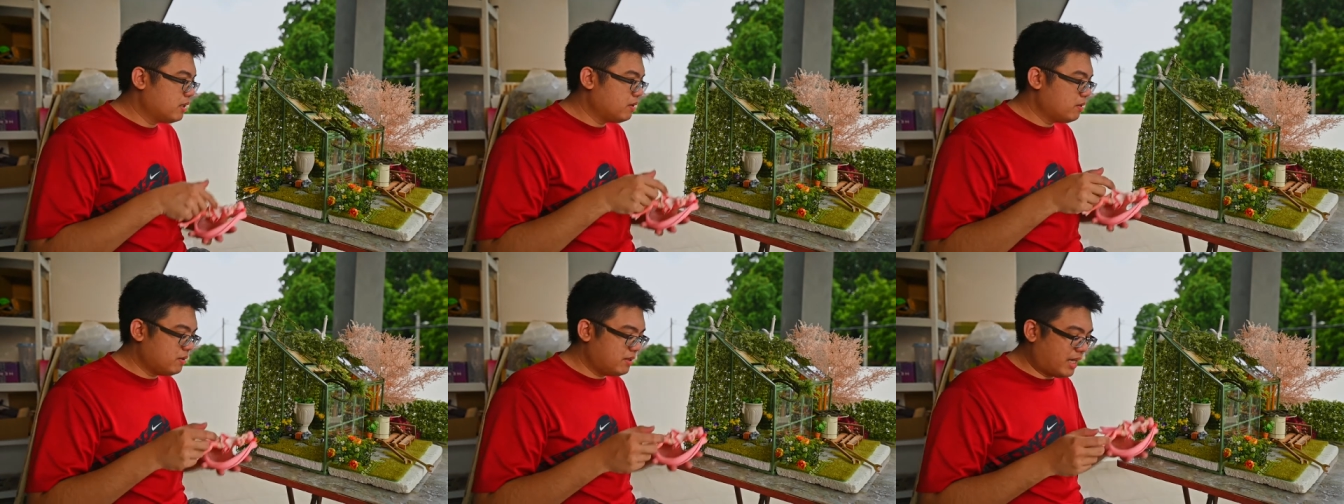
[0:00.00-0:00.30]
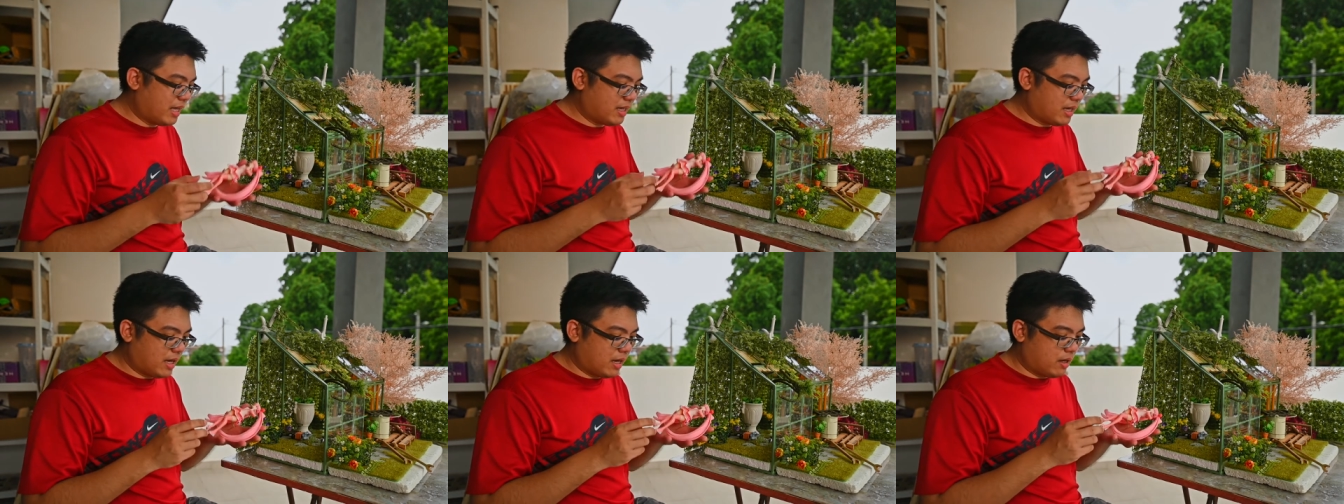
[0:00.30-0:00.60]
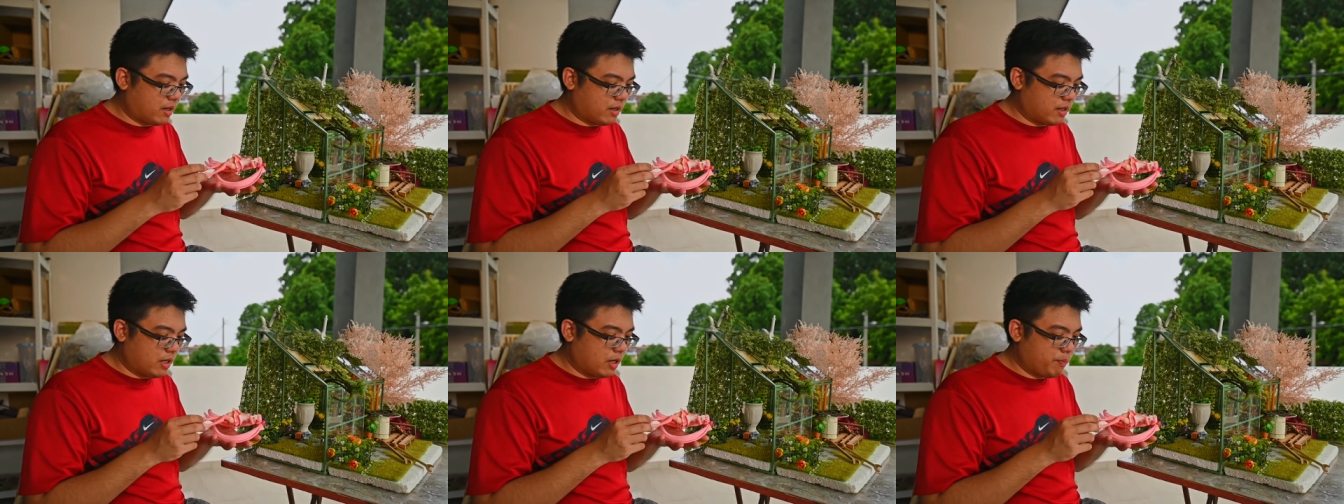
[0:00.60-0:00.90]
that
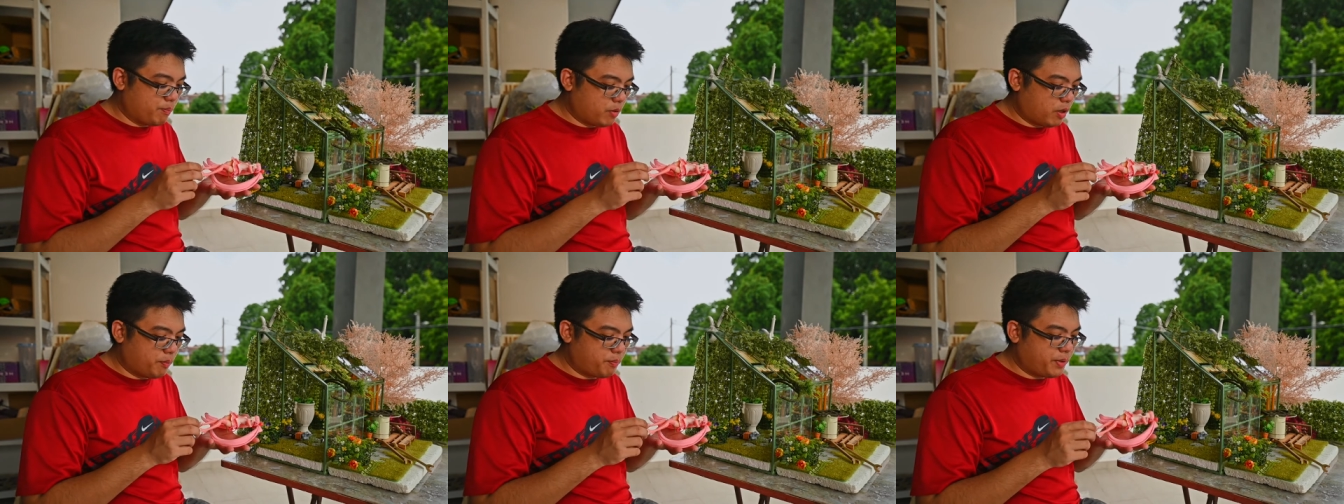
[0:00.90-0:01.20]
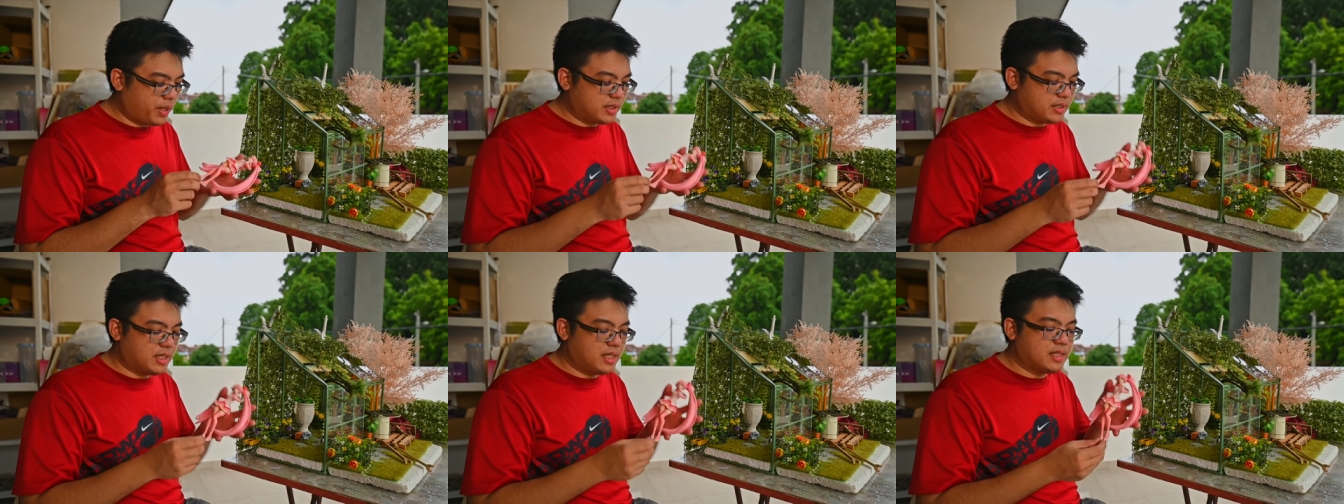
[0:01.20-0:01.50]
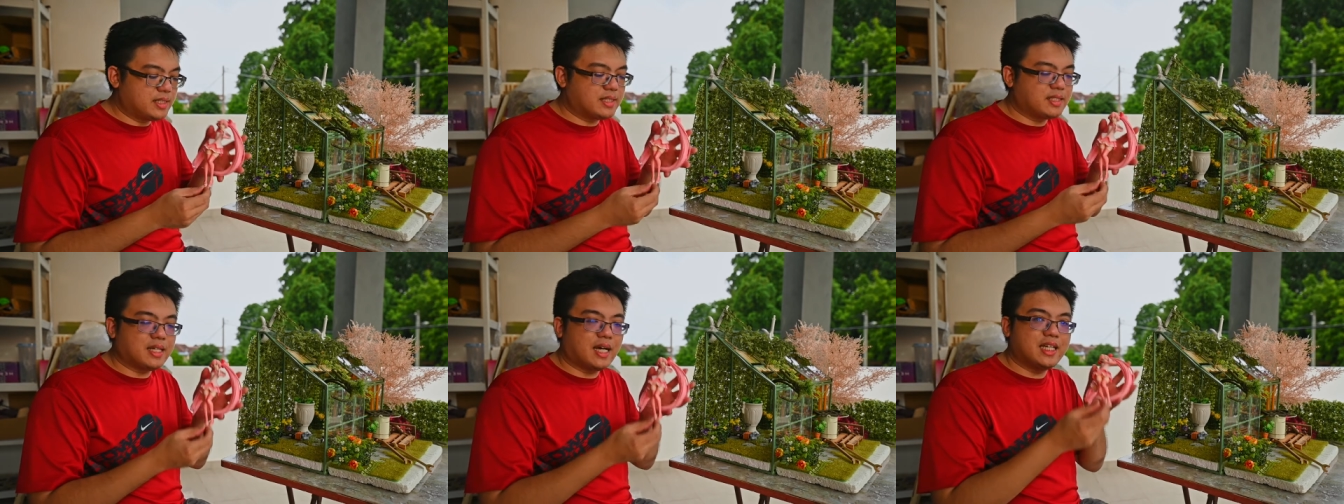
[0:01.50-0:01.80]
are appropriate in
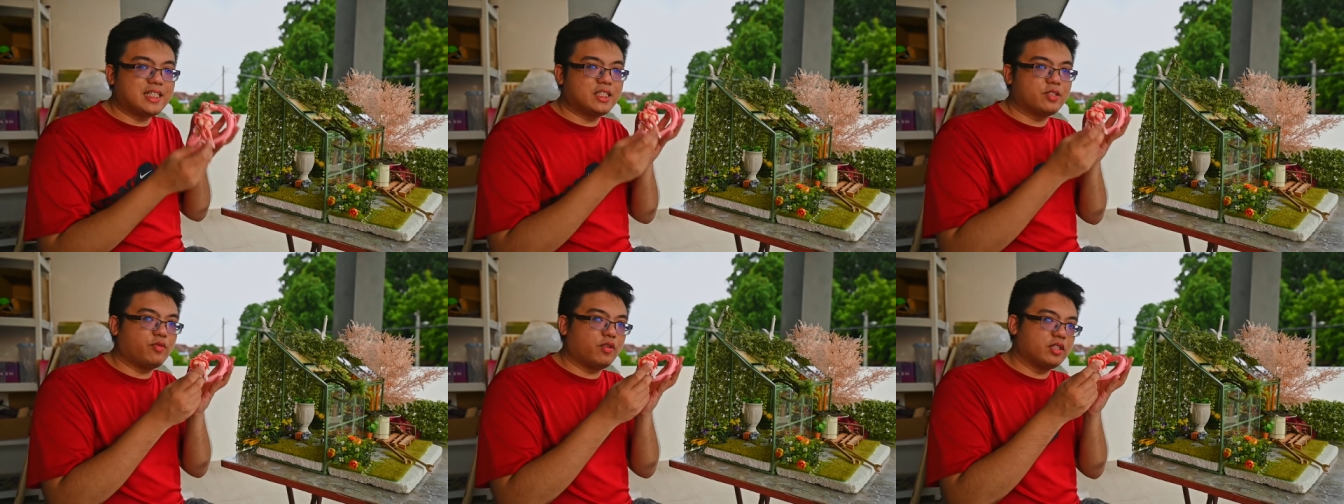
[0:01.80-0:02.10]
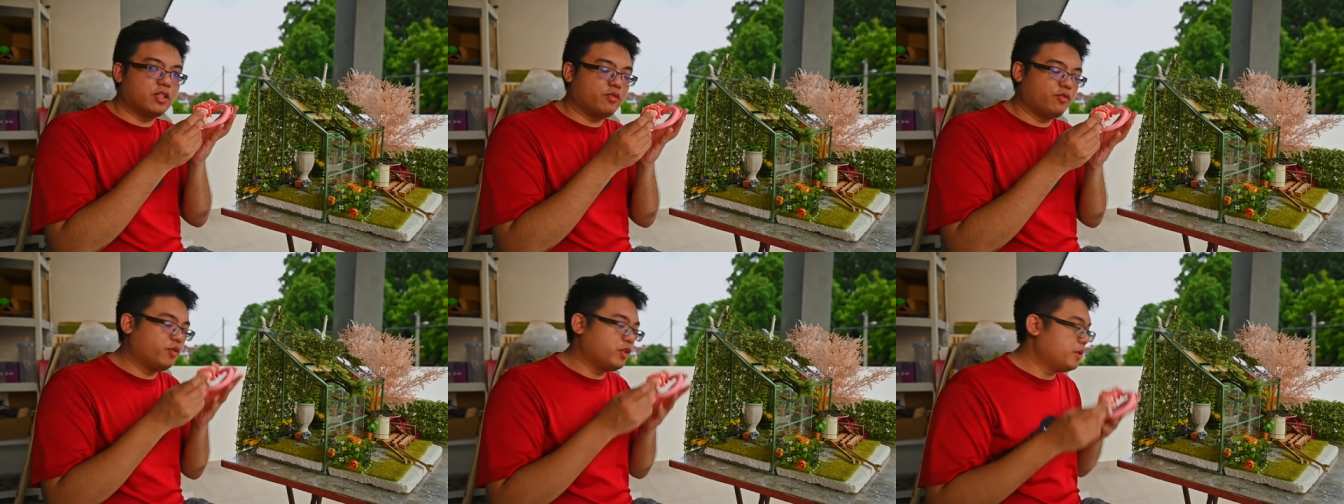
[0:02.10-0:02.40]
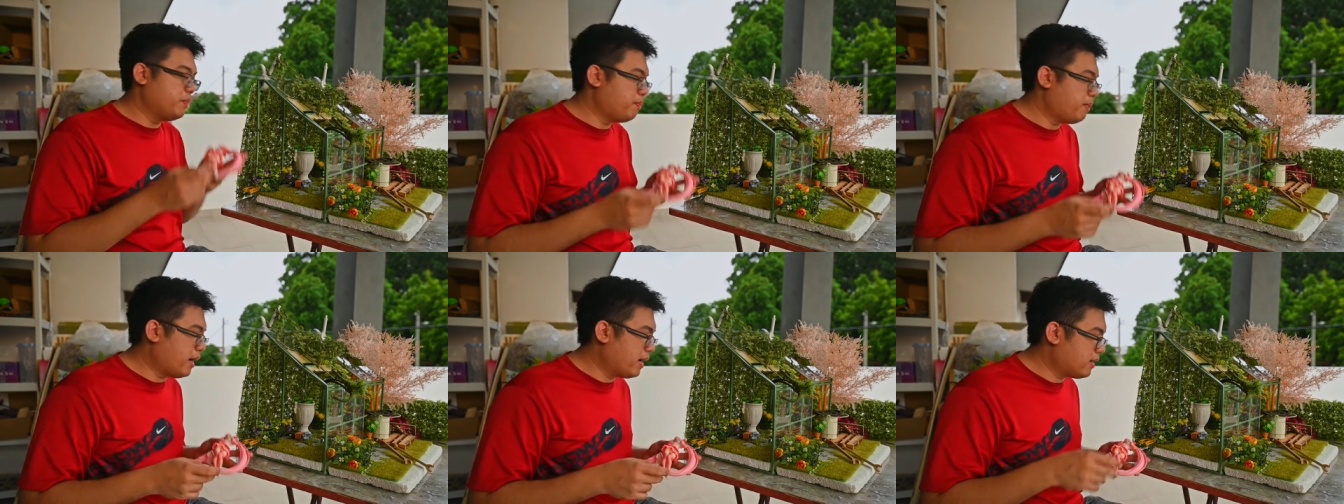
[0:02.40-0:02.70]
size for the
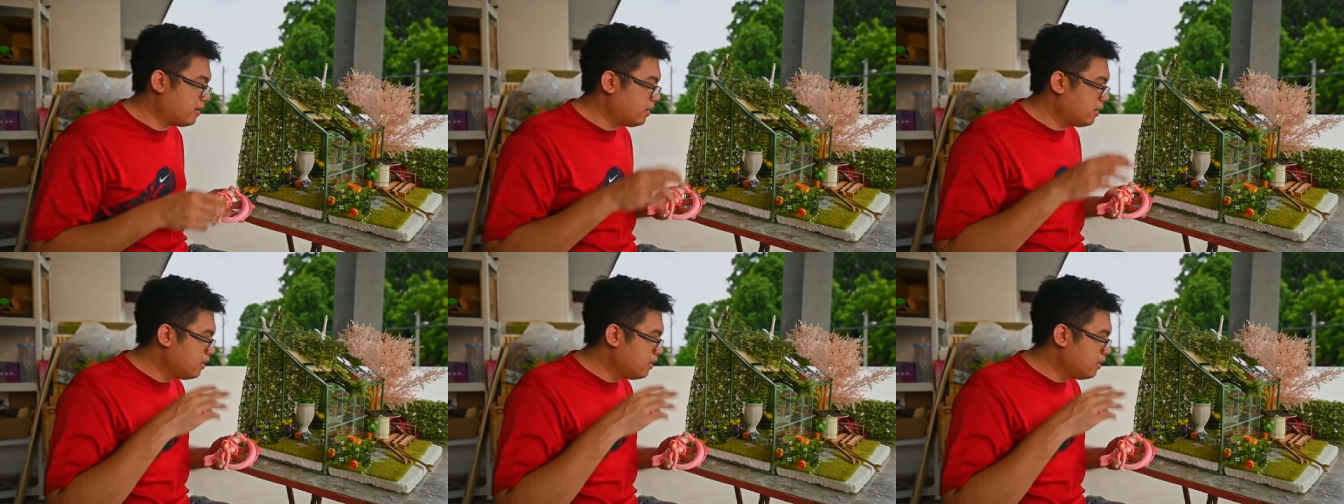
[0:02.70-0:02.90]
foot peg.